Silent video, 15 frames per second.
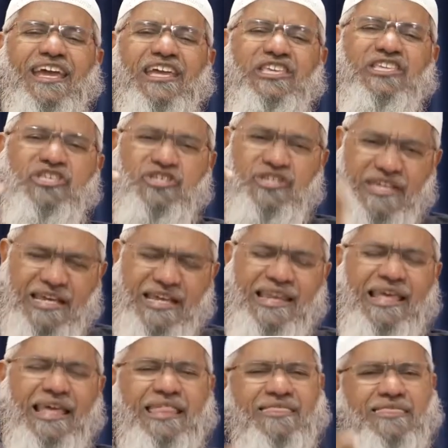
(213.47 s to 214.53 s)
Injil
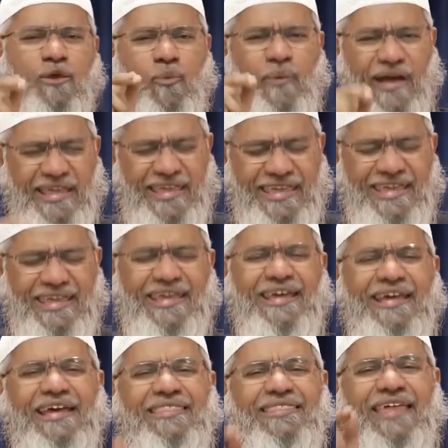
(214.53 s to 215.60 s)
is the
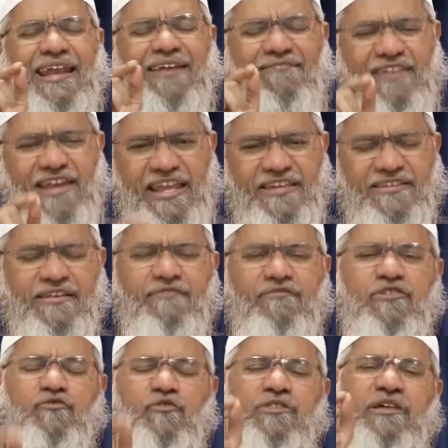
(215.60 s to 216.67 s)
Wahi, the revelation
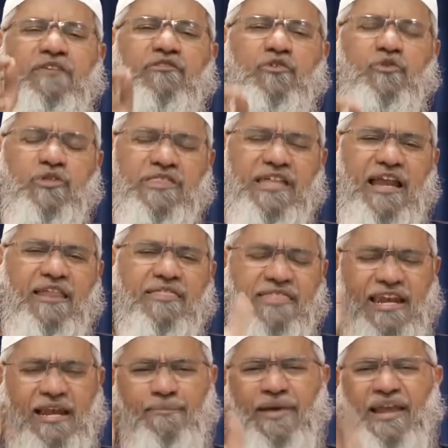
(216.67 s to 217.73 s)
which was given to Isa alayhi
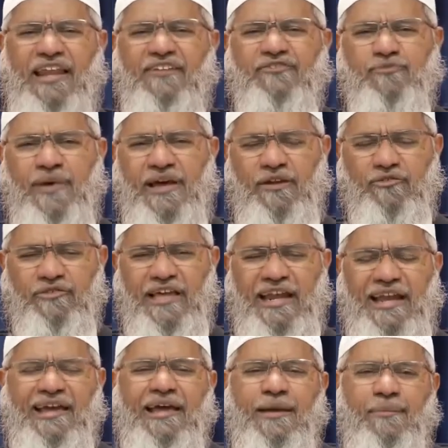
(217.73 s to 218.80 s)
salam by Allah subhanahu wa
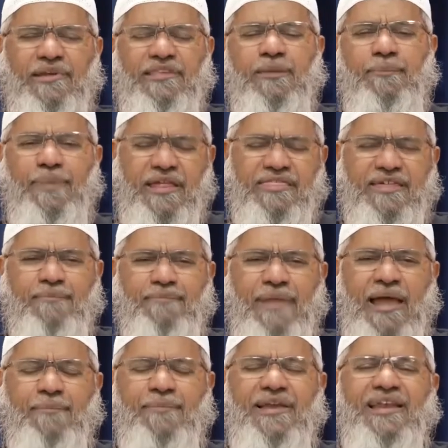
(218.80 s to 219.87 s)
ta'ala. But the present
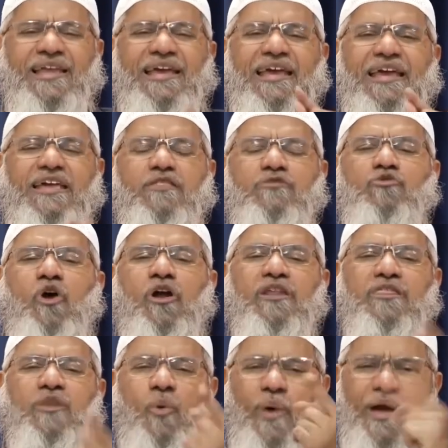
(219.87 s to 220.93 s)
Bible is
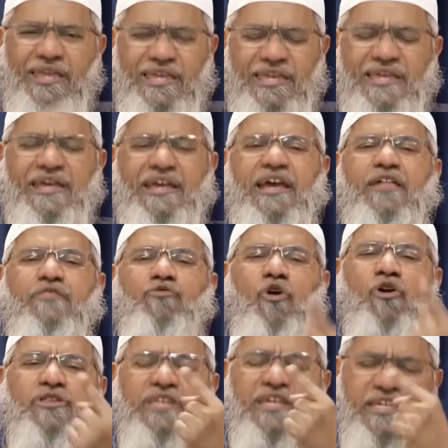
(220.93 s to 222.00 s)
not the Wahi, is
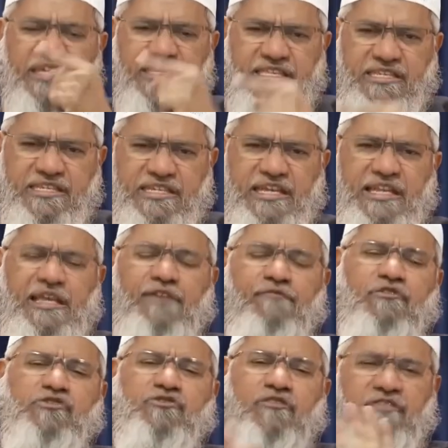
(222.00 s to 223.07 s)
not the Injil
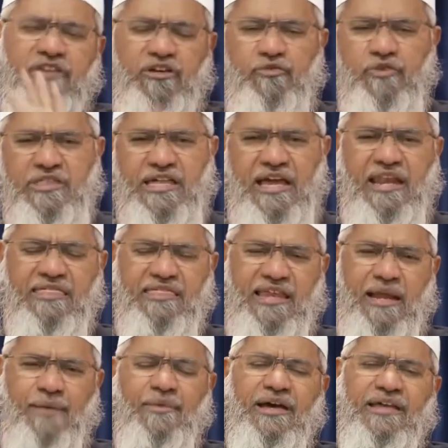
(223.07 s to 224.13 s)
which was given to Isa alayhi
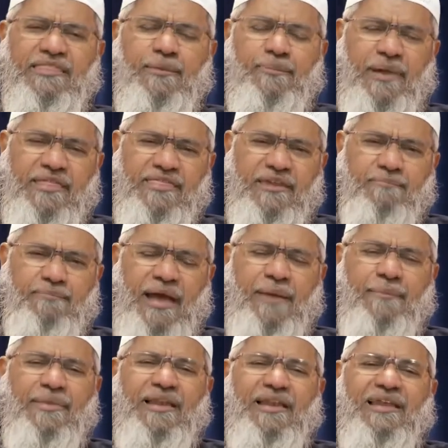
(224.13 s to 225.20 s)
salam. The present
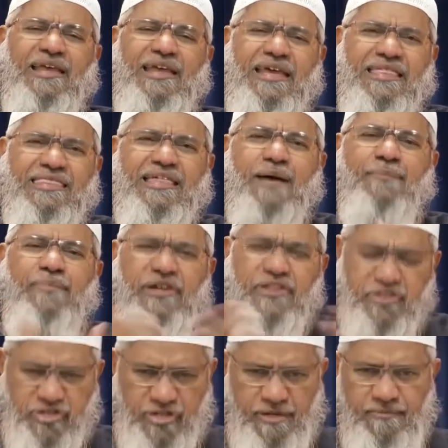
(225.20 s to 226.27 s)
Bible is a
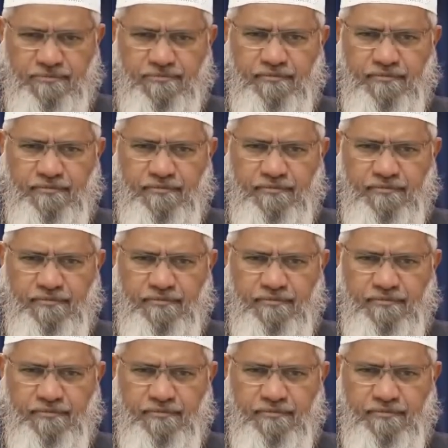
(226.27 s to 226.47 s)
mixture.